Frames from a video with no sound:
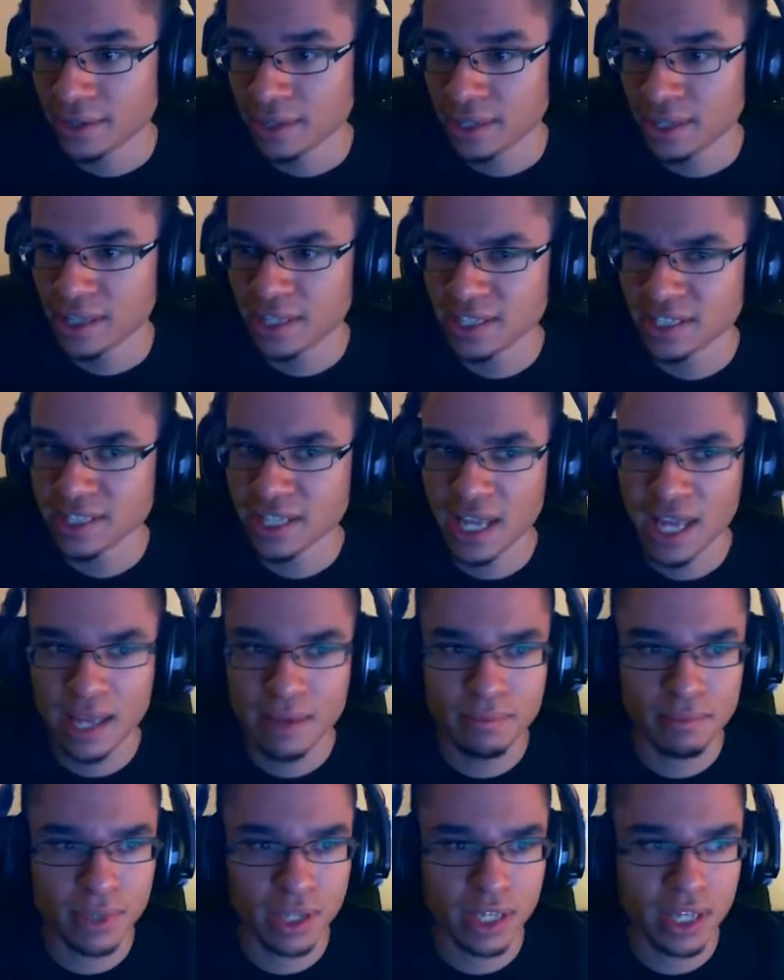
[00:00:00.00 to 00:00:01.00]
And this
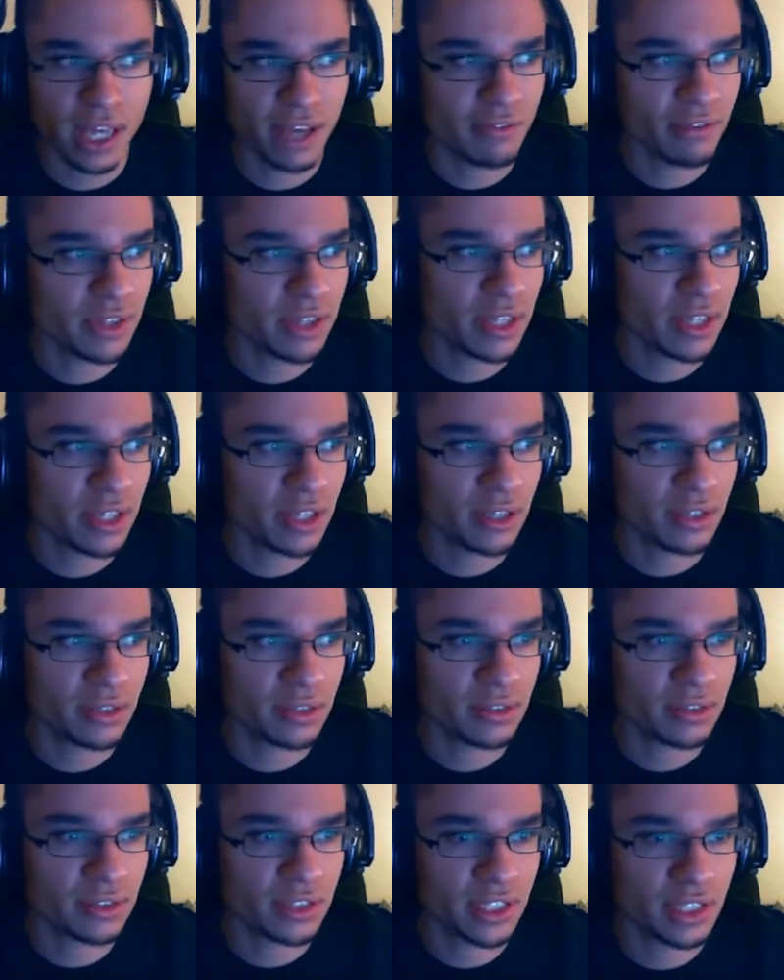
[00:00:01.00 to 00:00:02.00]
game, like
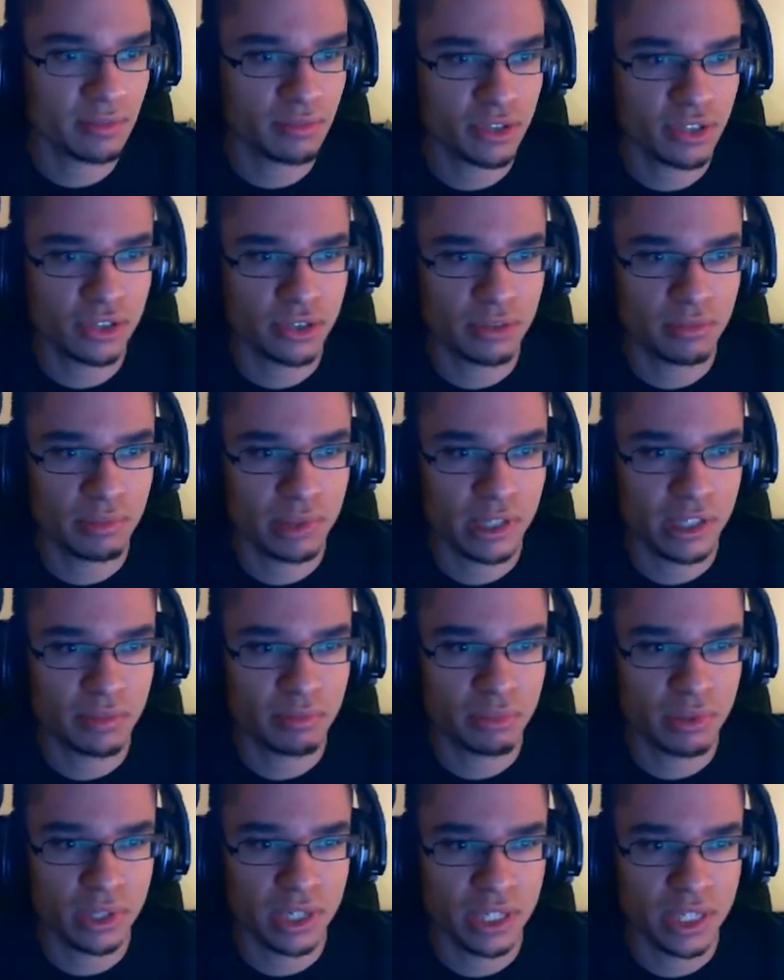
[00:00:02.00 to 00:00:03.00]
everything, seems to
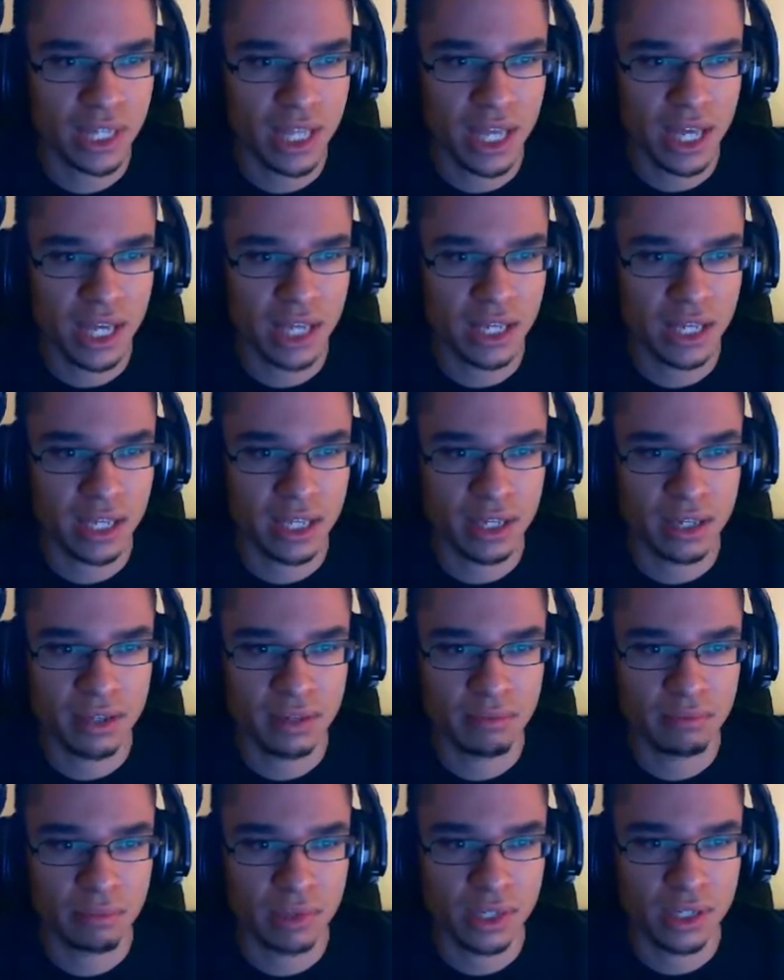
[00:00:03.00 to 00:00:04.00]
be pretty laggy.
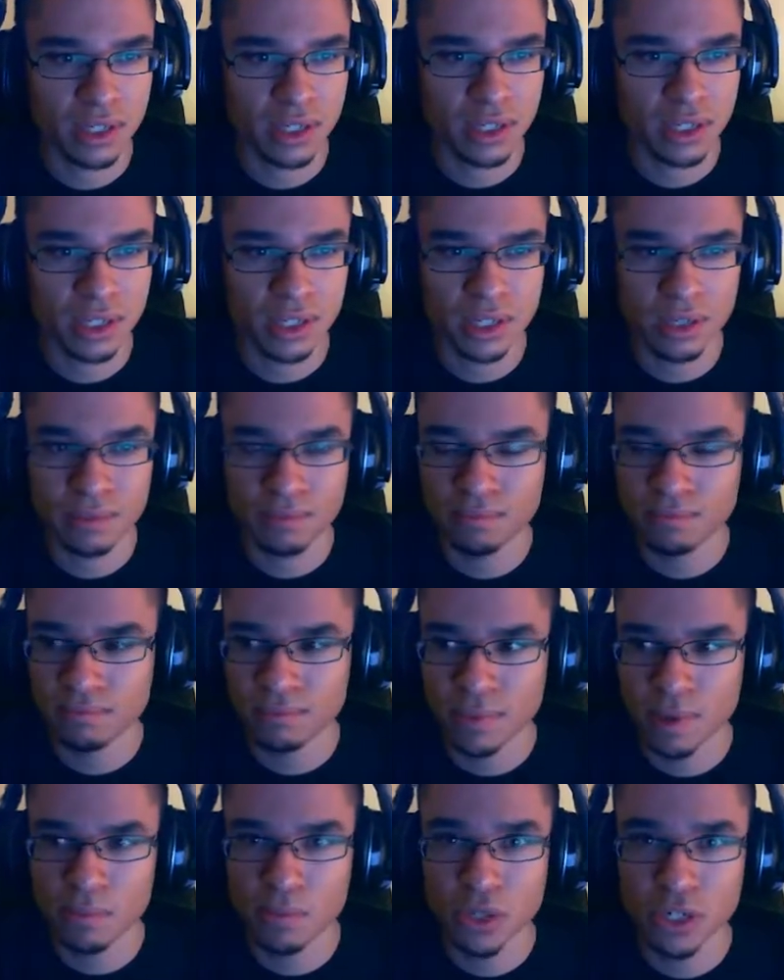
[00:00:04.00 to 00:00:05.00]
But um,
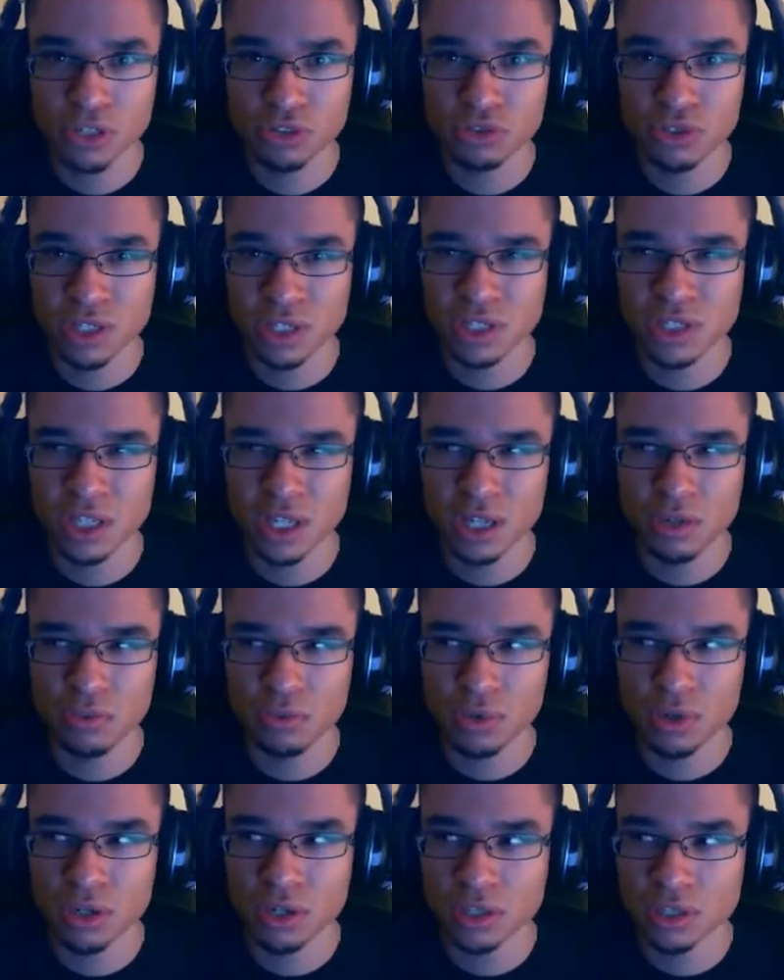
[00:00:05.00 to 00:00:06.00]
I'm gonna trust that it
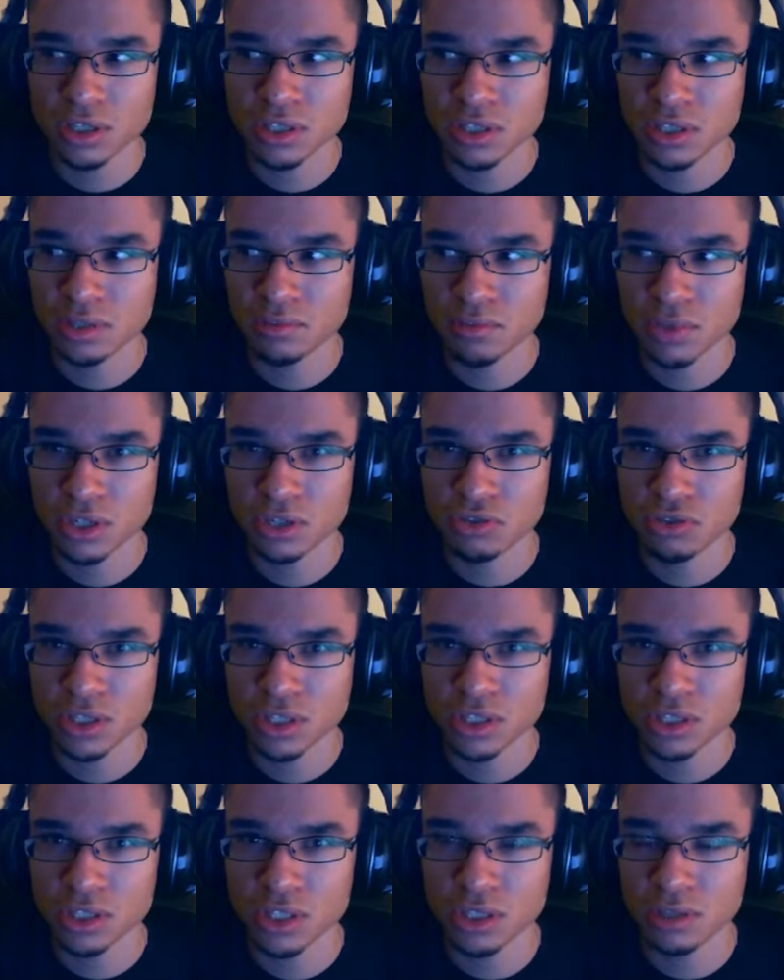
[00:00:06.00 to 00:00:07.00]
works. I'm gonna
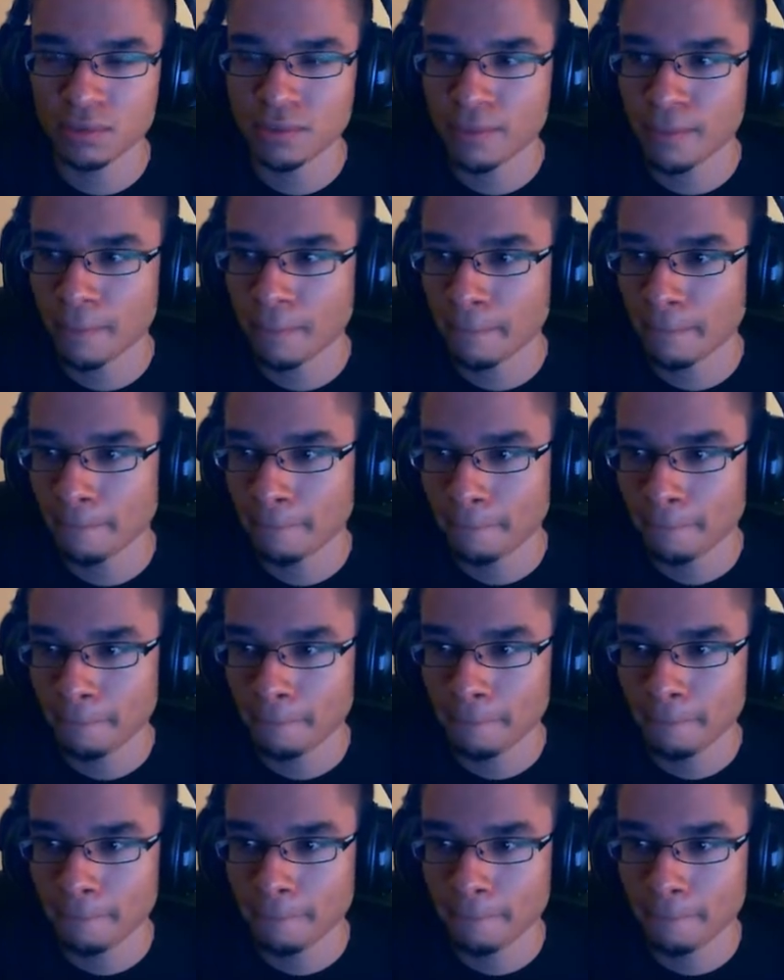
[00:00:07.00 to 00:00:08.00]
trust it.
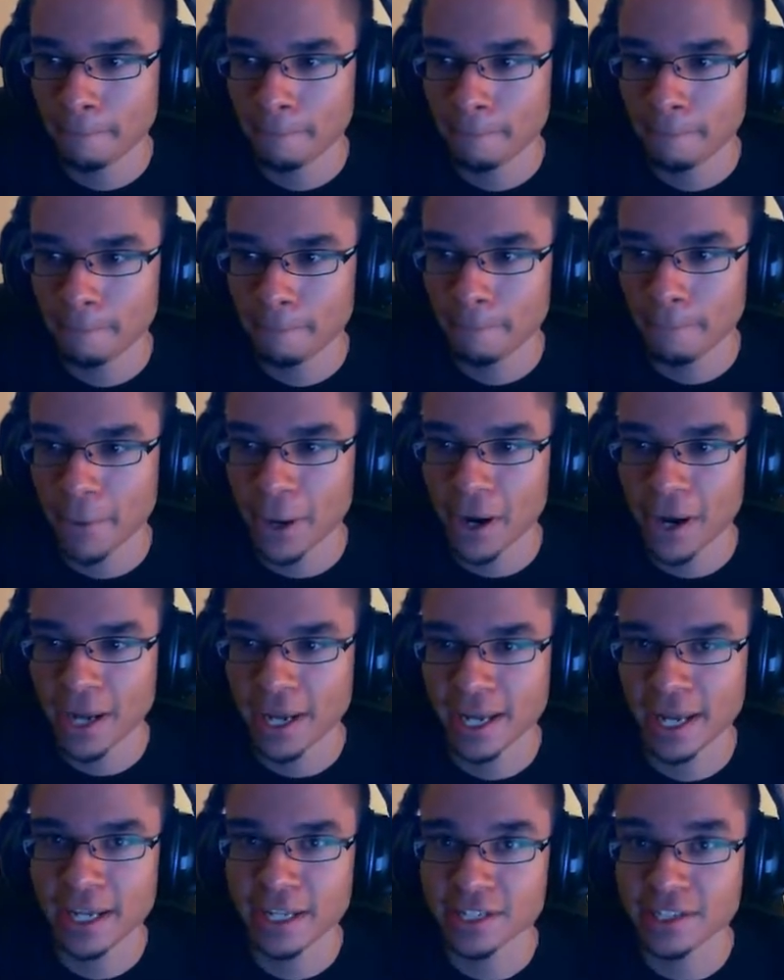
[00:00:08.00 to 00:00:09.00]
All
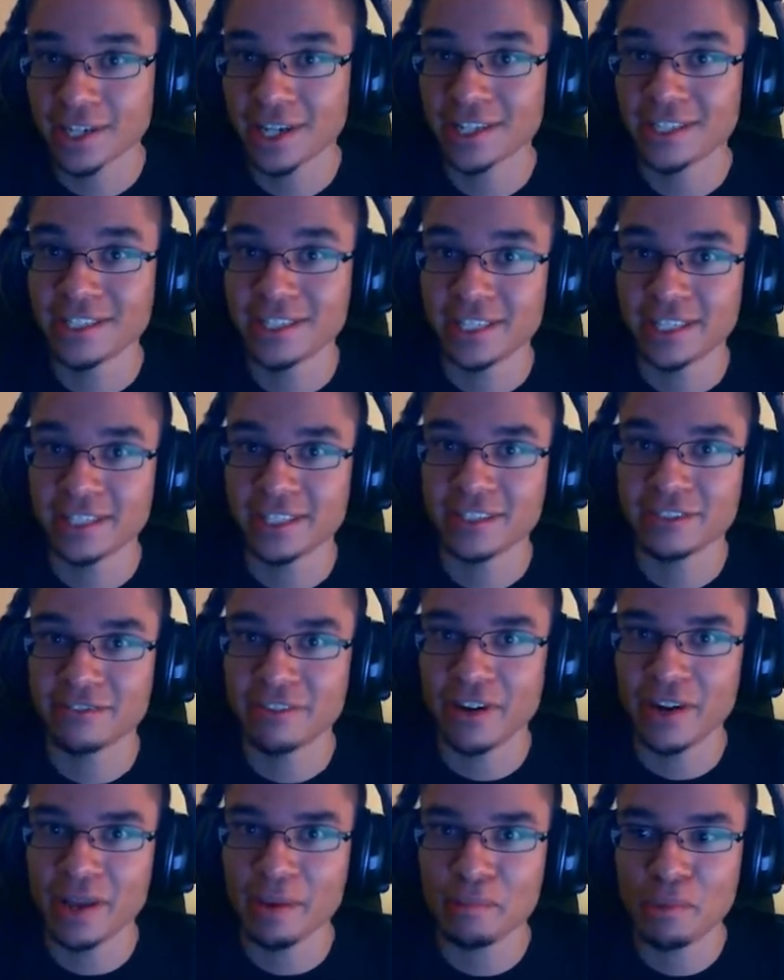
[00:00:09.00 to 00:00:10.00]
right, guys. Cutscenes,
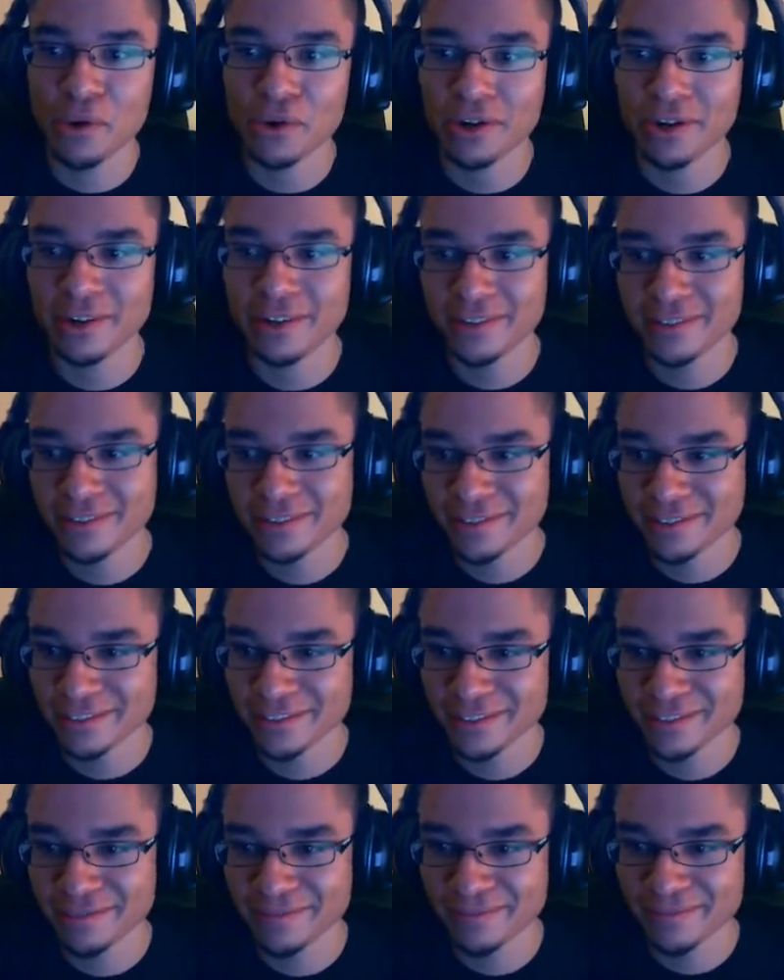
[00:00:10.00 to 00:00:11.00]
very important.
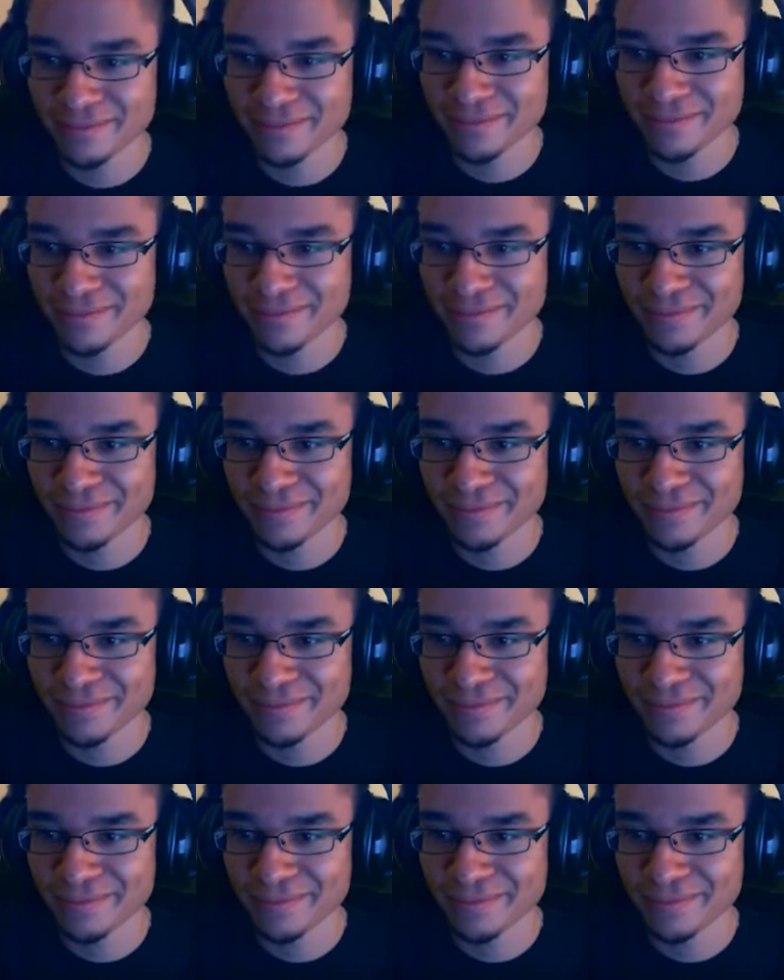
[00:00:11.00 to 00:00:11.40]
Space.